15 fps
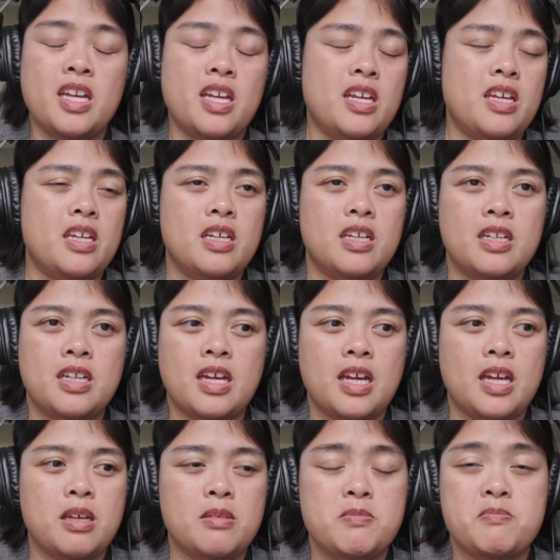and
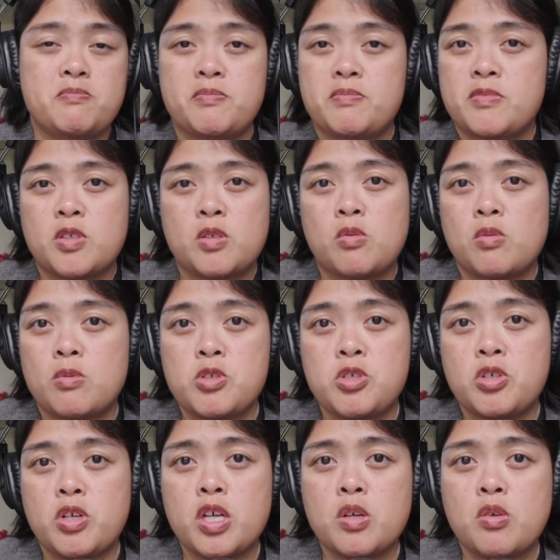I
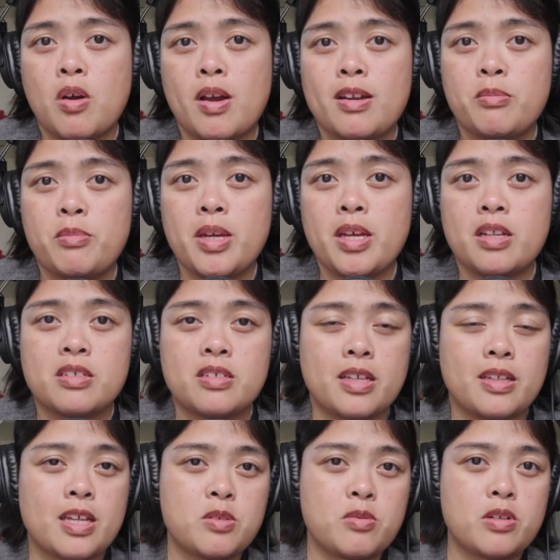enjoy it quite a bit.
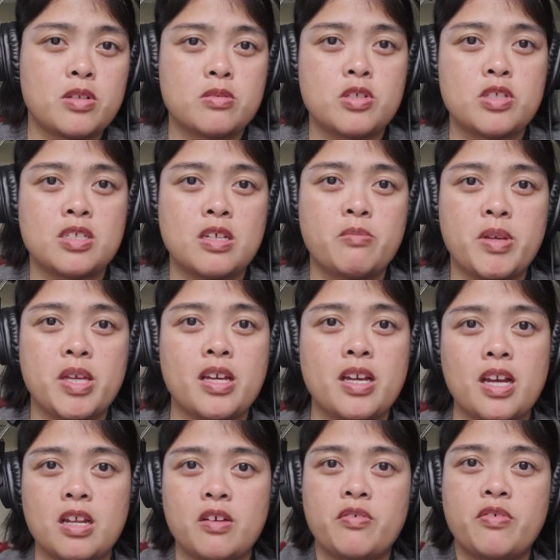Like that's what you see me
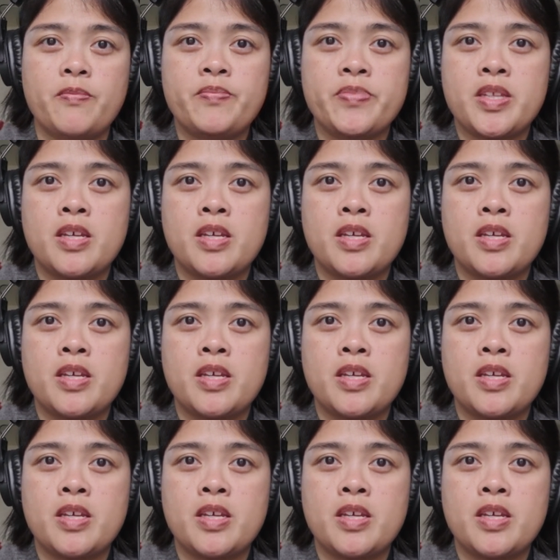kind of.